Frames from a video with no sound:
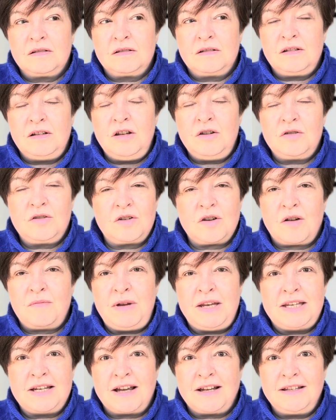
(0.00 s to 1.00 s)
You saw
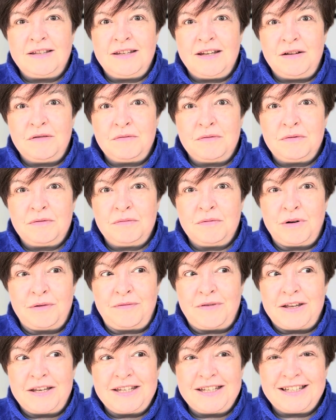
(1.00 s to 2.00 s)
me dancing
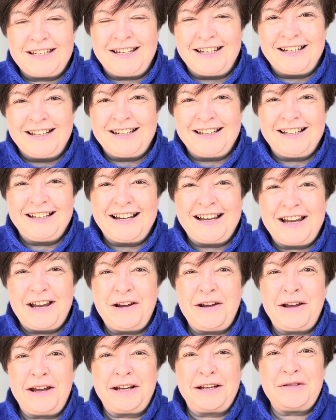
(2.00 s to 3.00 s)
with it.
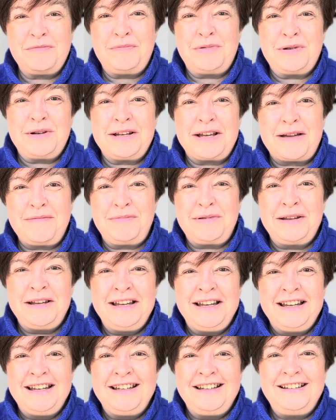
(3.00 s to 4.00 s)
I can put up
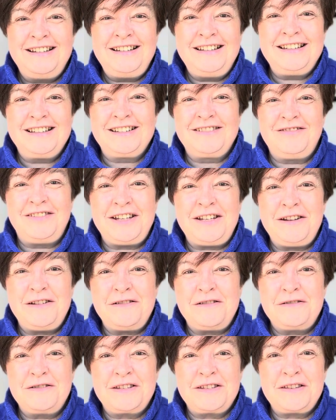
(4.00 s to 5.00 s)
a little
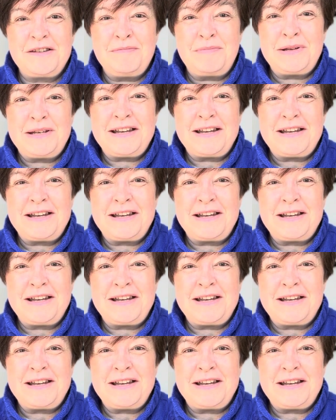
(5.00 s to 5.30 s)
video snippet